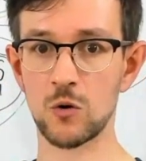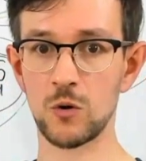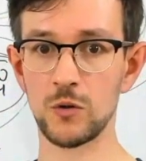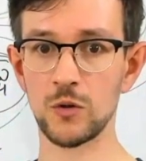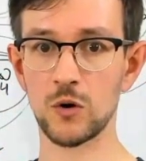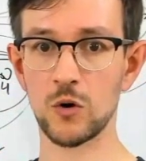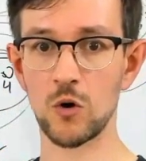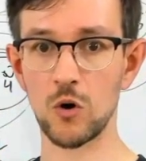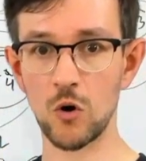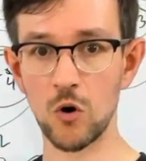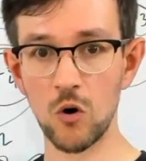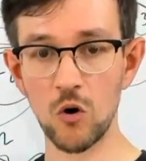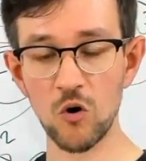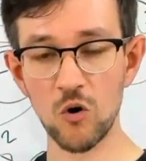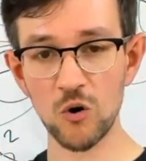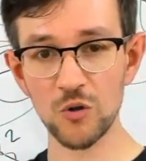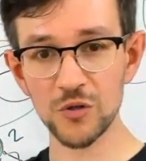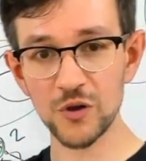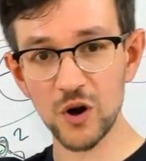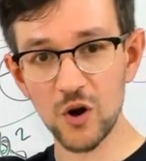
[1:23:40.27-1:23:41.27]

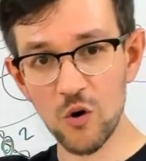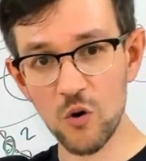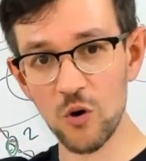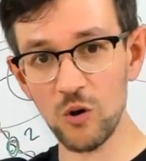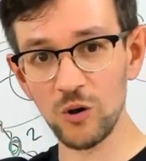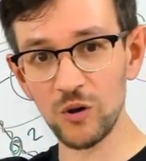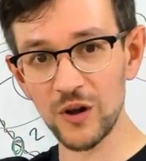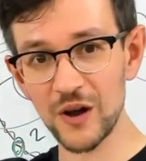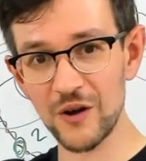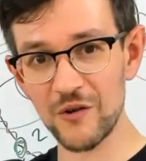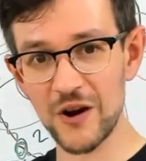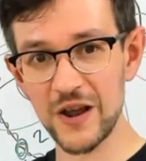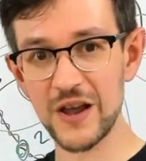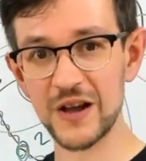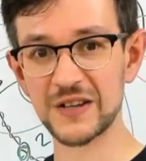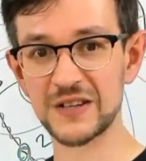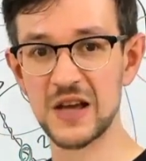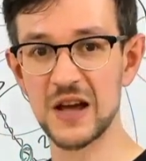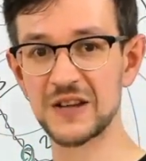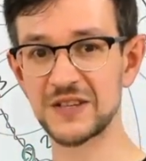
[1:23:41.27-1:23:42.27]
on the whole
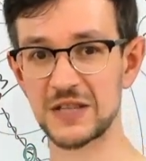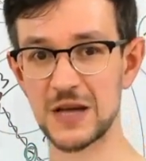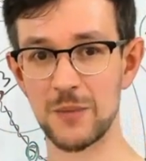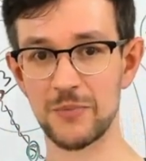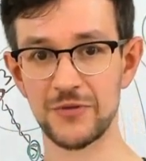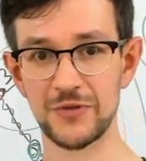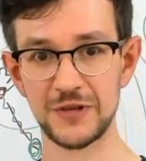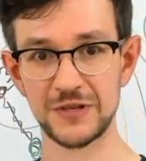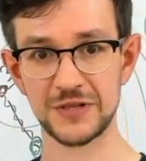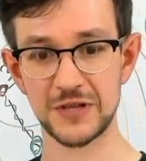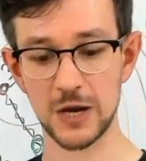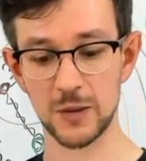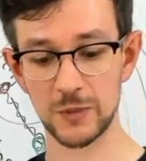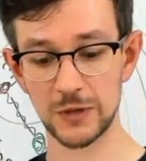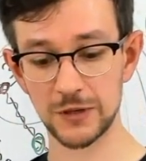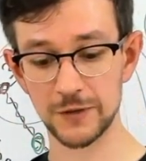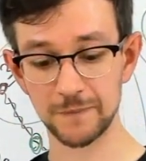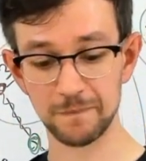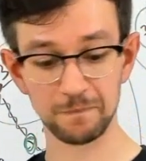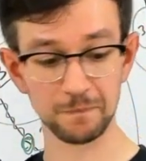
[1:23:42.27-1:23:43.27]
array except this
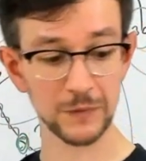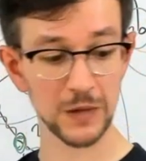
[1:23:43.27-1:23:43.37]
segment.